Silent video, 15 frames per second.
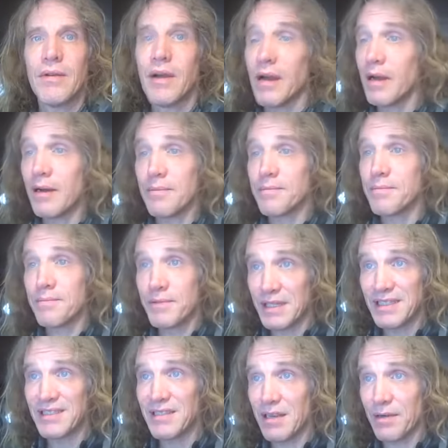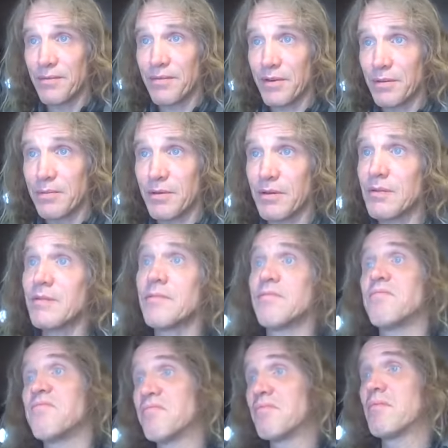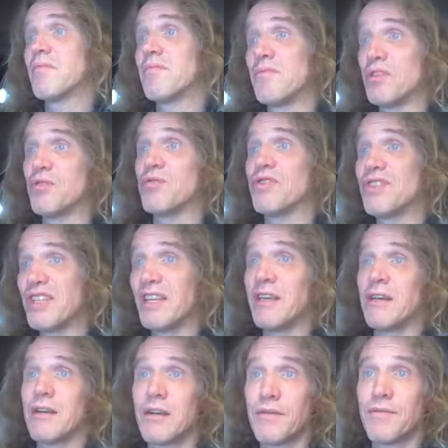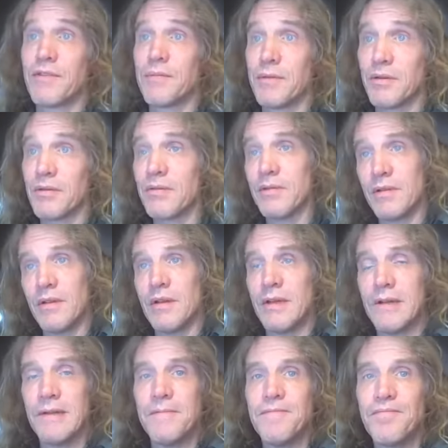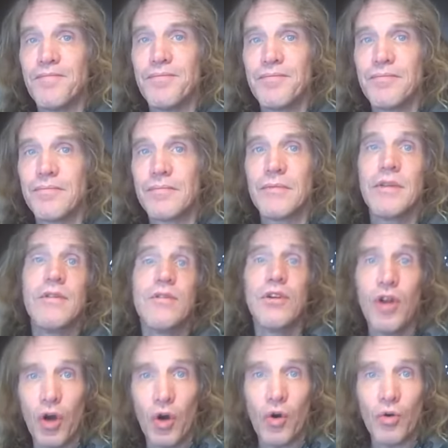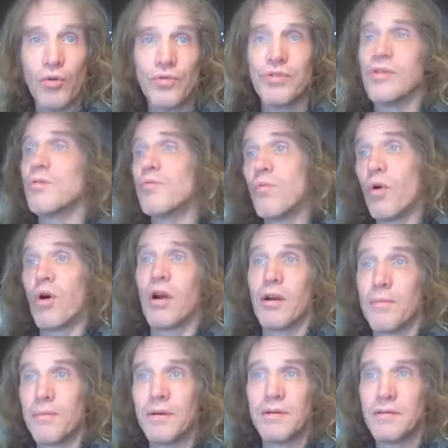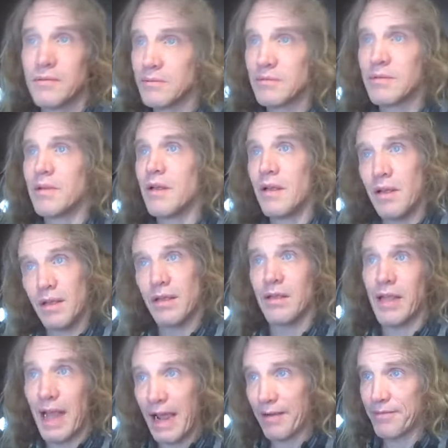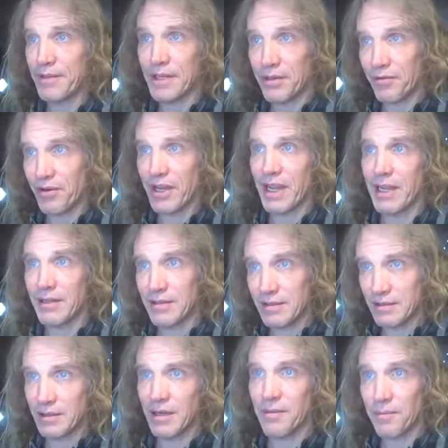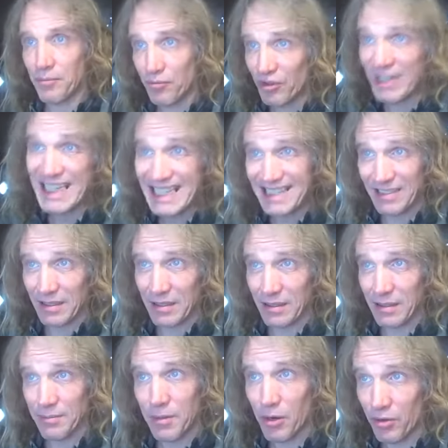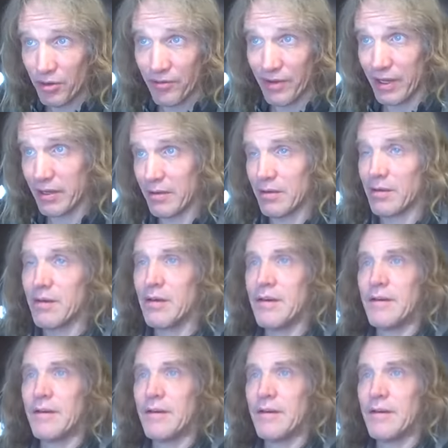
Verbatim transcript: Um, discomfortable, you seek comfortable. Cold, warm. You have to create some reason, a motivator.